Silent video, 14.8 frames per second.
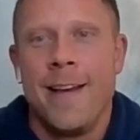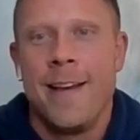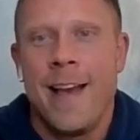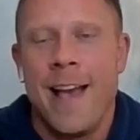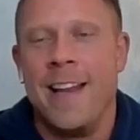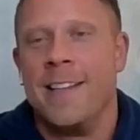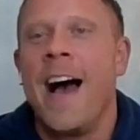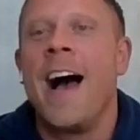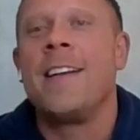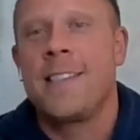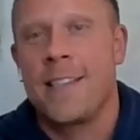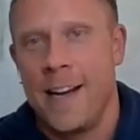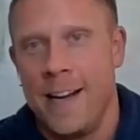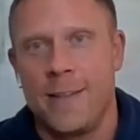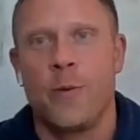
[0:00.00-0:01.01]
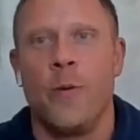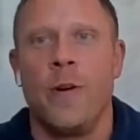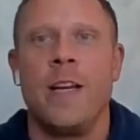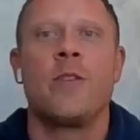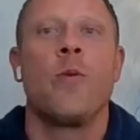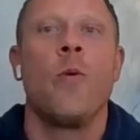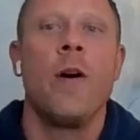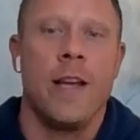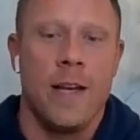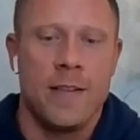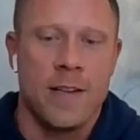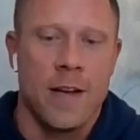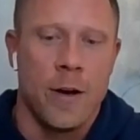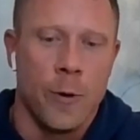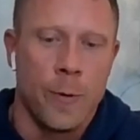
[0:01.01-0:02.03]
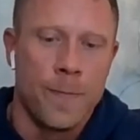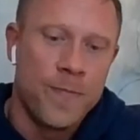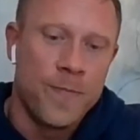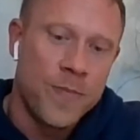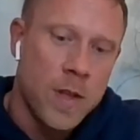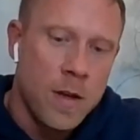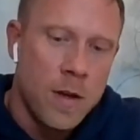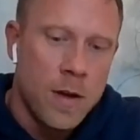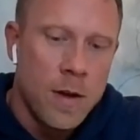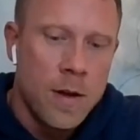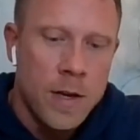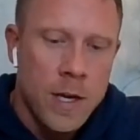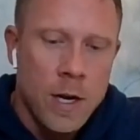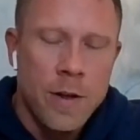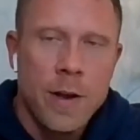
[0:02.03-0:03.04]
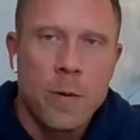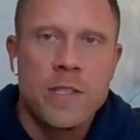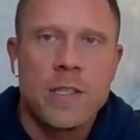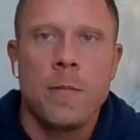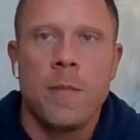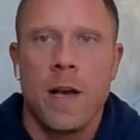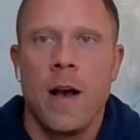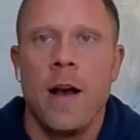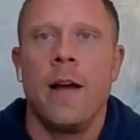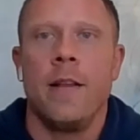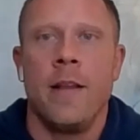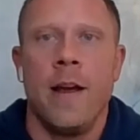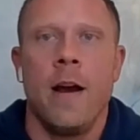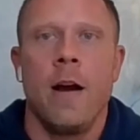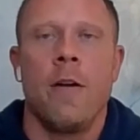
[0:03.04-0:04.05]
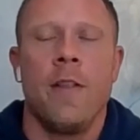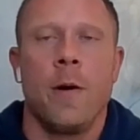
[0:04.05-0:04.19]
And hindsight's 2020. So, there was some gut there.